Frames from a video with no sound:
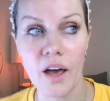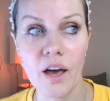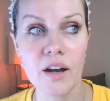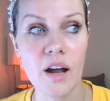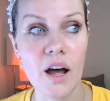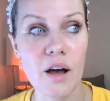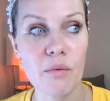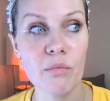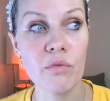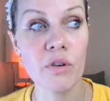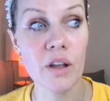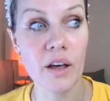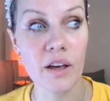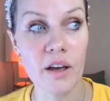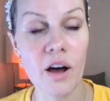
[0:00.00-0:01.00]
And I'm
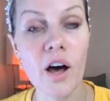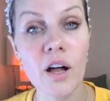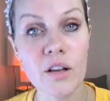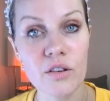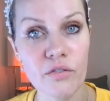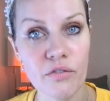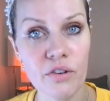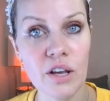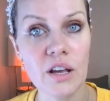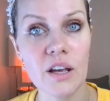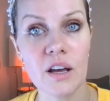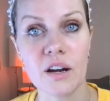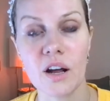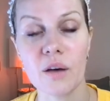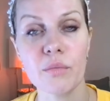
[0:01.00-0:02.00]
like health
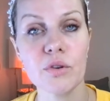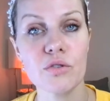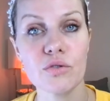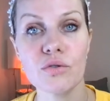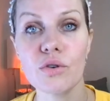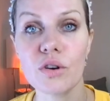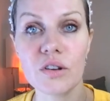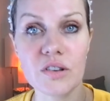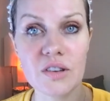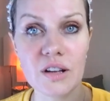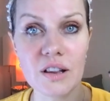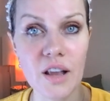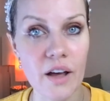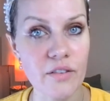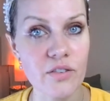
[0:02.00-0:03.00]
freak, and I'm into
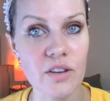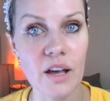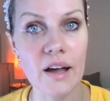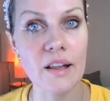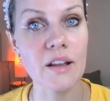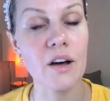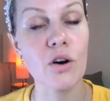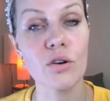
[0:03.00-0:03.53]
holistic lifestyle,